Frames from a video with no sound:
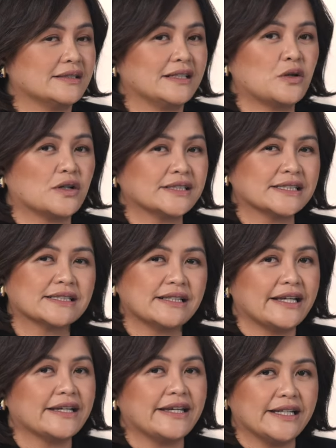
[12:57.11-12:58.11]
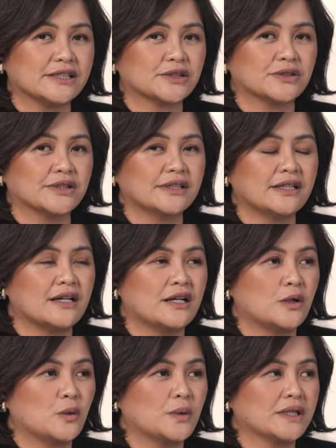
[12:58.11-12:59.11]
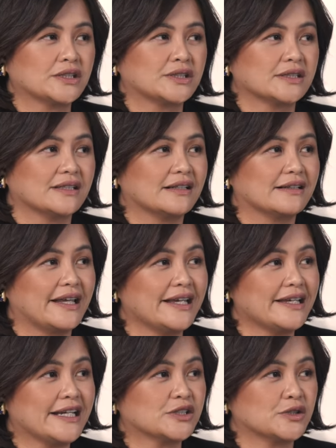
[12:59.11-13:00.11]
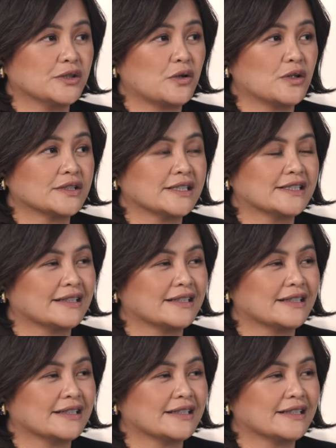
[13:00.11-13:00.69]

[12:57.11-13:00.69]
it causes glycation, which glycation causes,